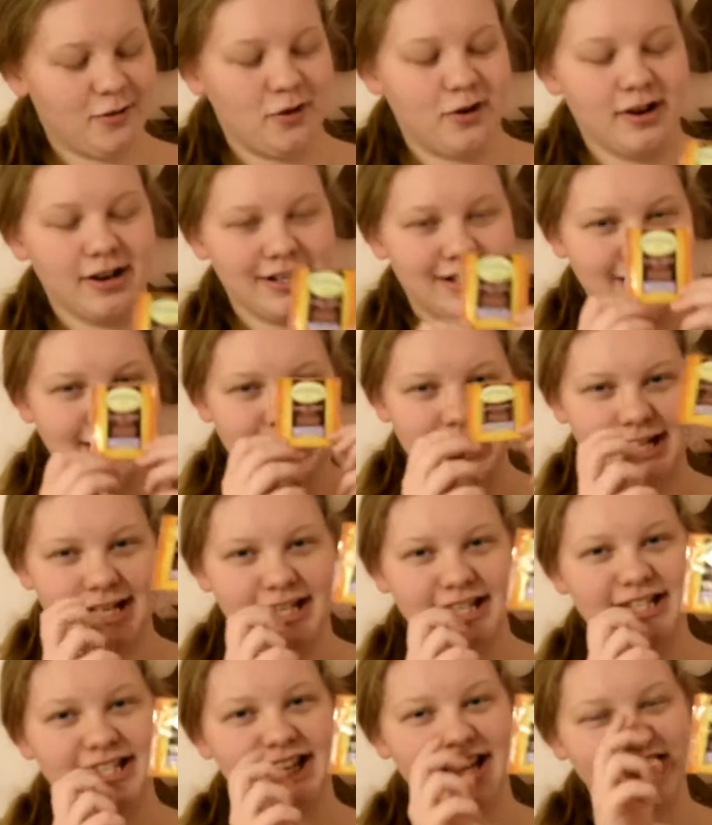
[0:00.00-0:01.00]
course
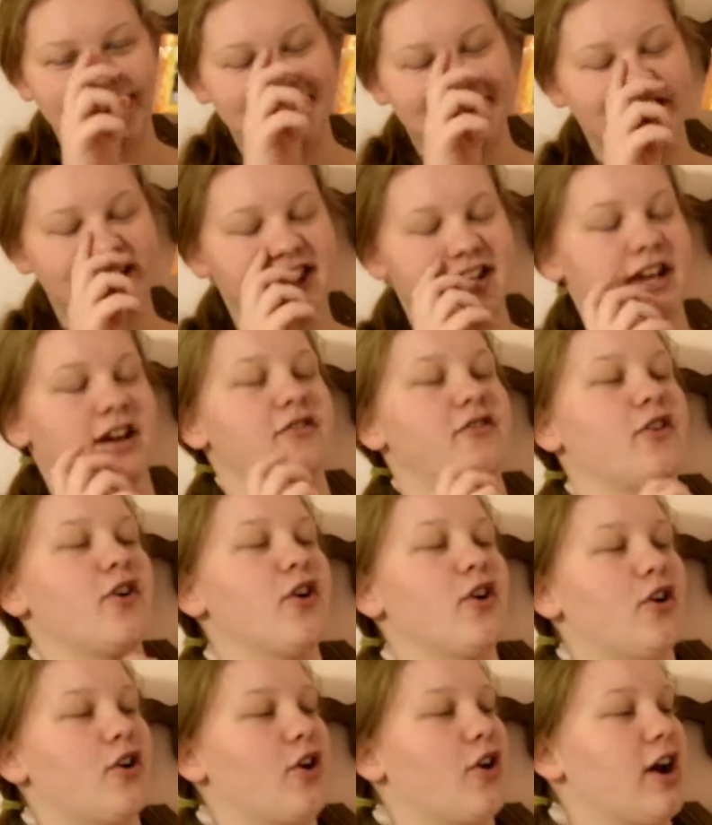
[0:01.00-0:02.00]
is a little thing of
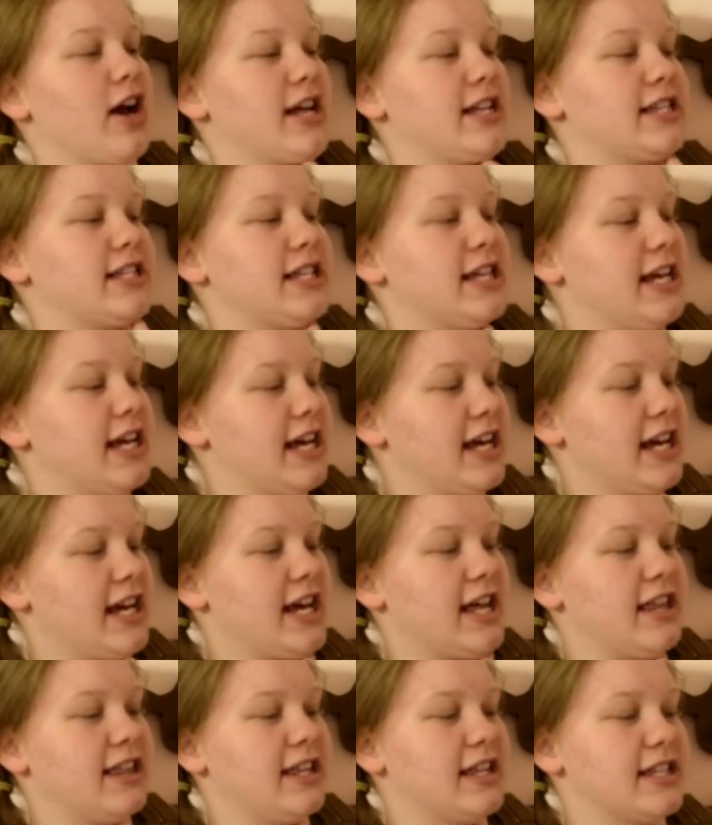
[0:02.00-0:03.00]
Earl Grey tea
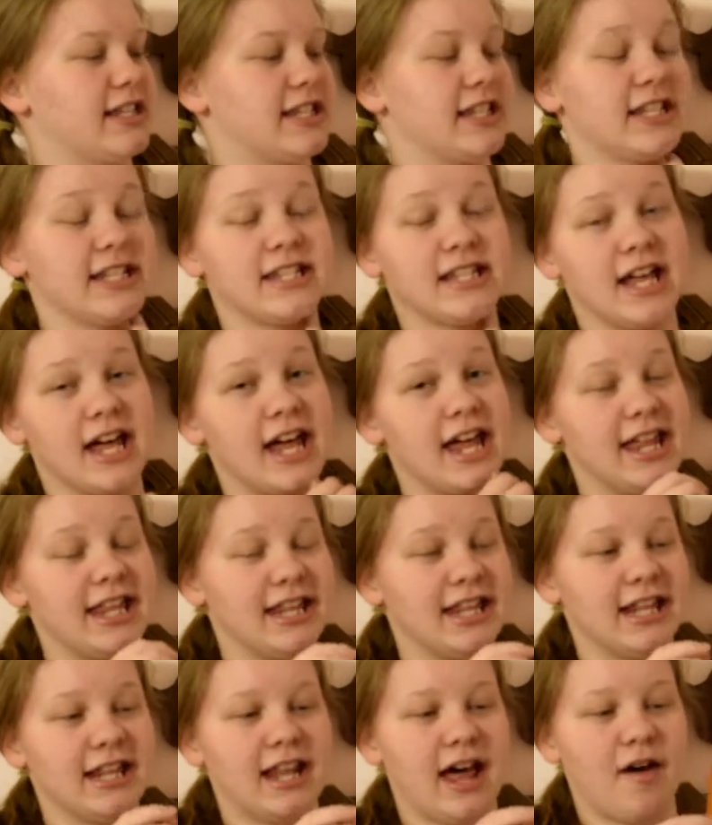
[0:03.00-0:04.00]
and this is
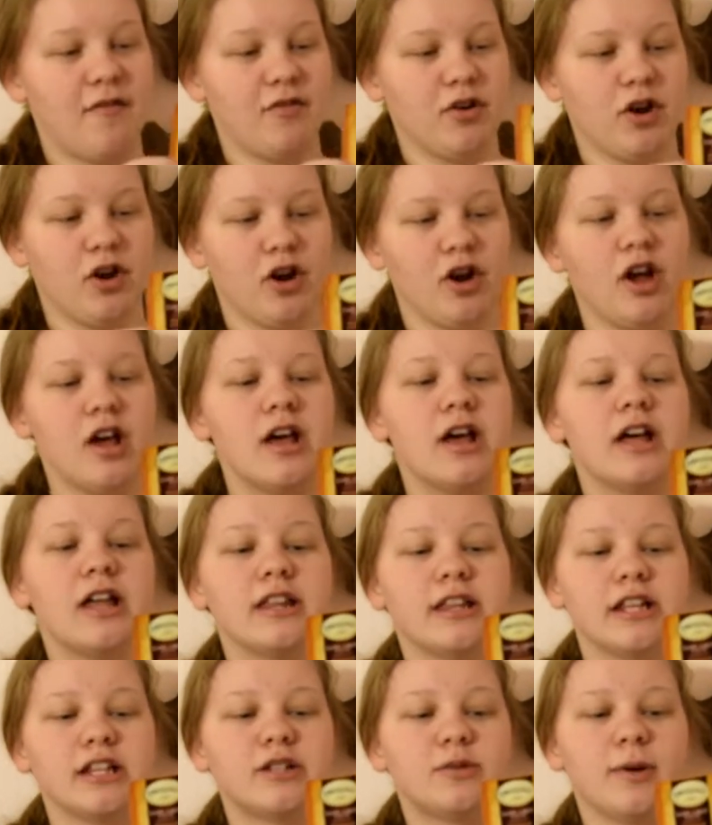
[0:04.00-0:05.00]
in lavender.
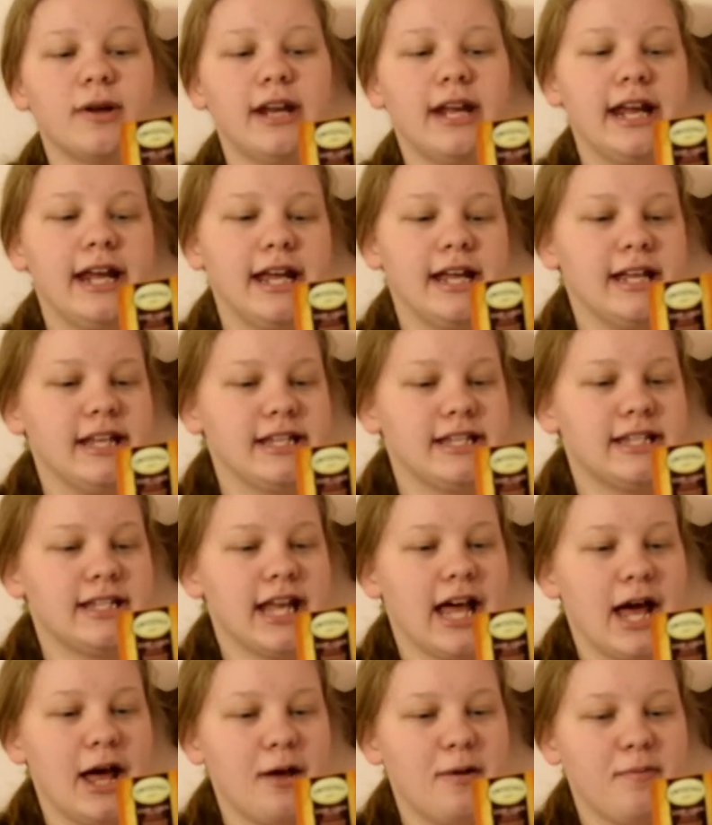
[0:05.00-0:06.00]
This one is
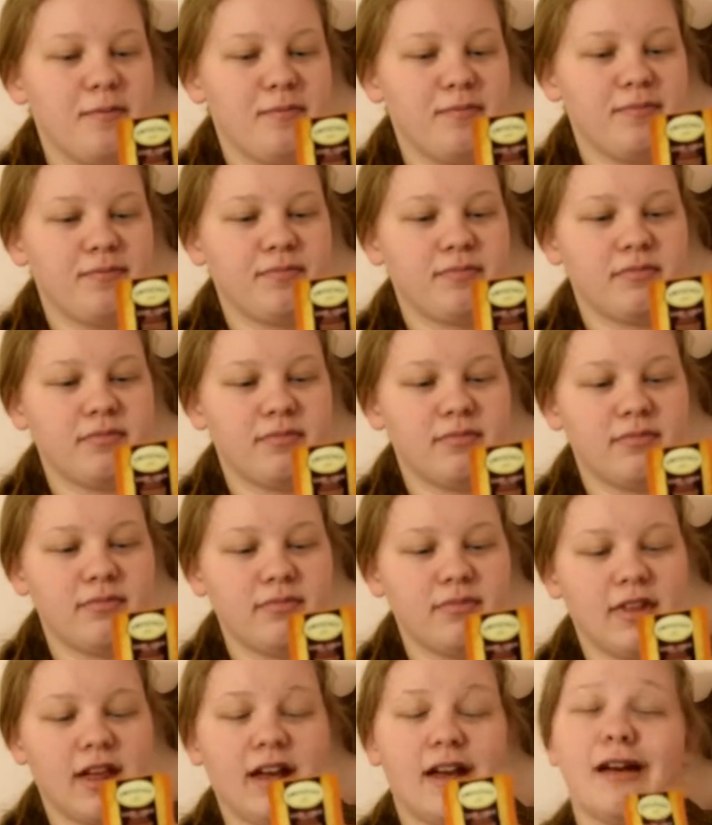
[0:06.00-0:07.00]
um,
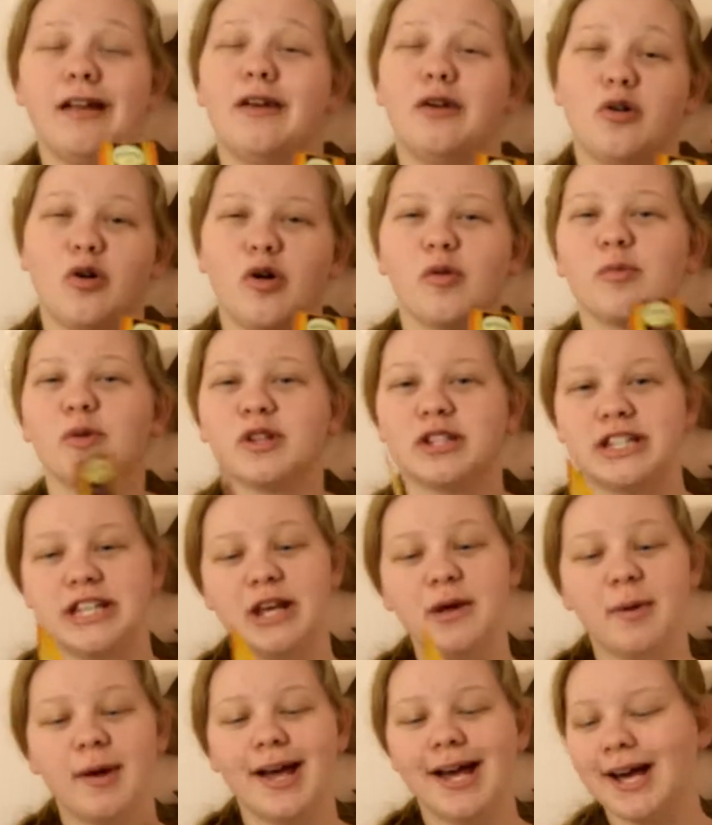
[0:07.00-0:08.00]
like a normal
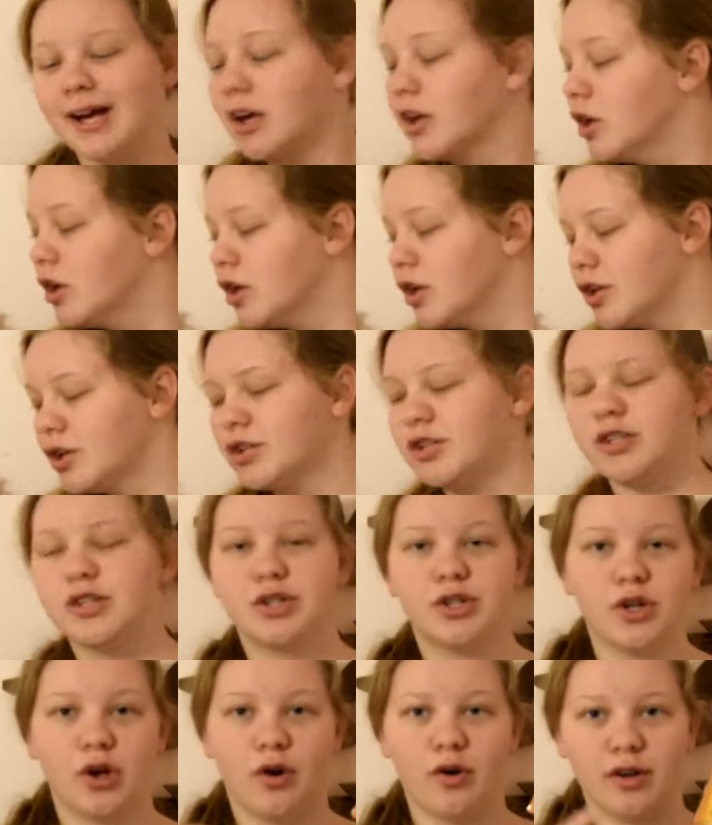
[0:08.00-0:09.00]
tea bag
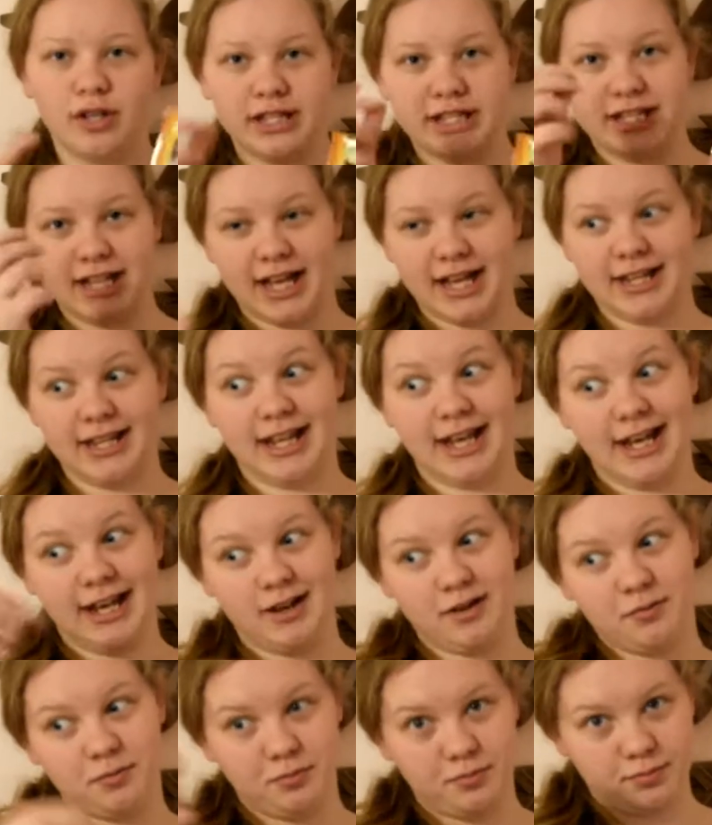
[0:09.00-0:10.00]
so it's not
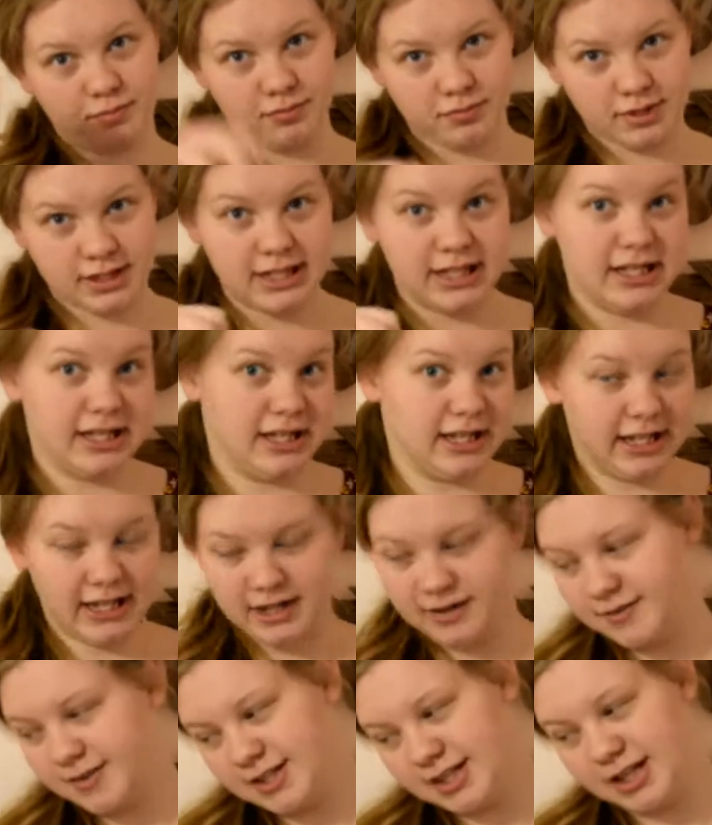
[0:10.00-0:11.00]
like tea
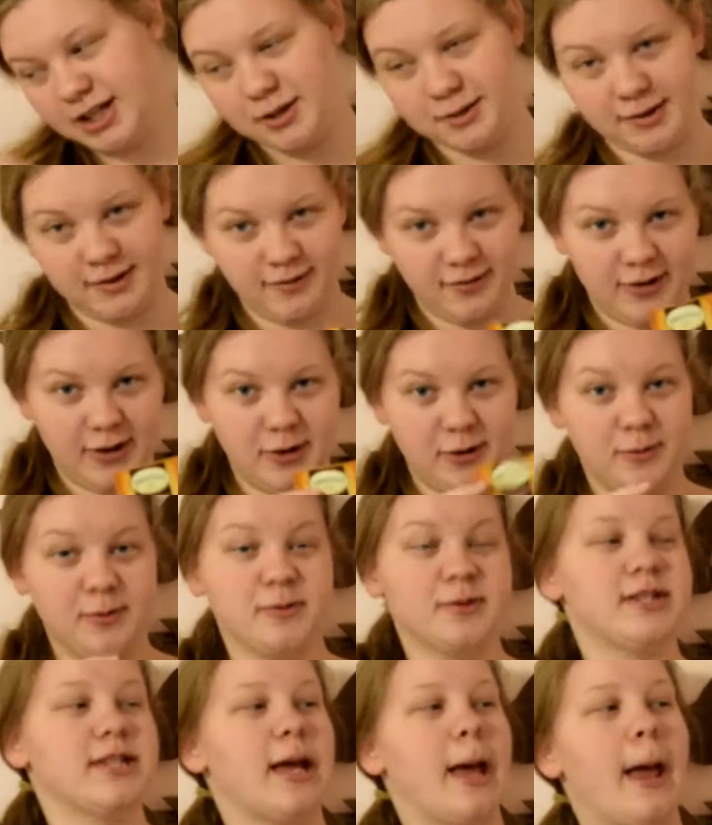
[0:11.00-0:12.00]
leaves that you
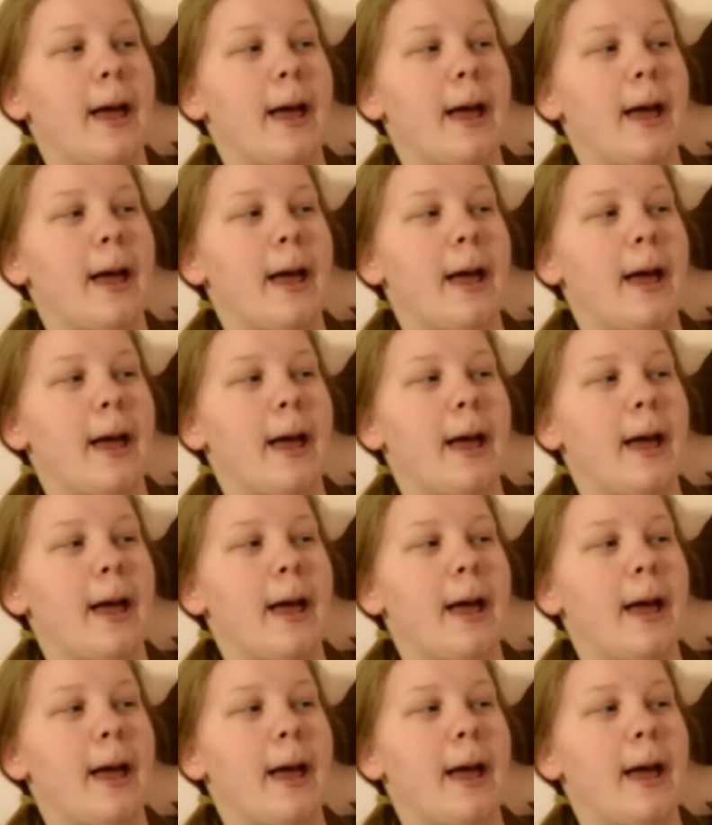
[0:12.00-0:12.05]
infuse.